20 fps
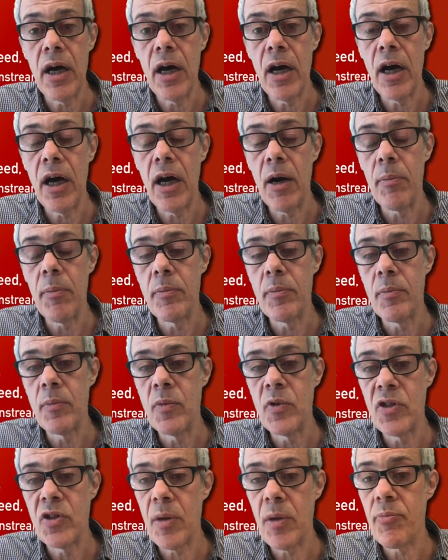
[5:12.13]
um,
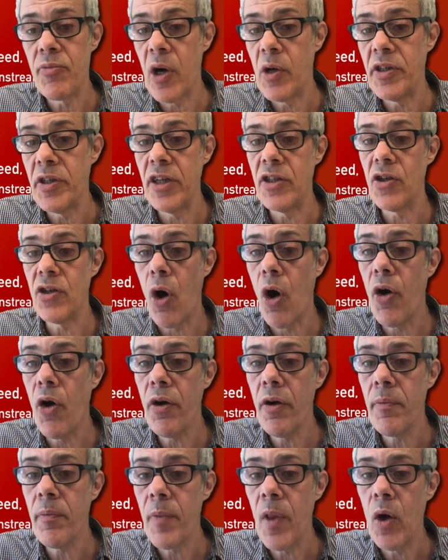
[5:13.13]
some proteins
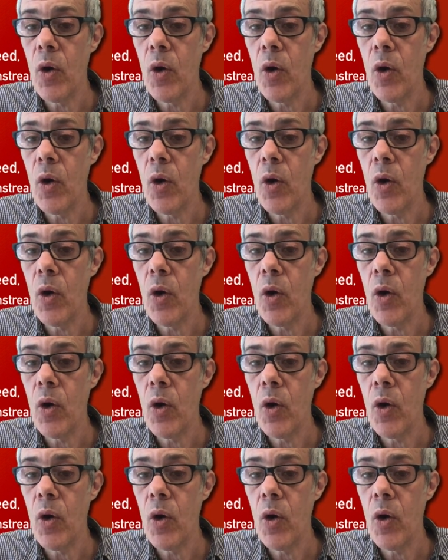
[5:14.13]
on,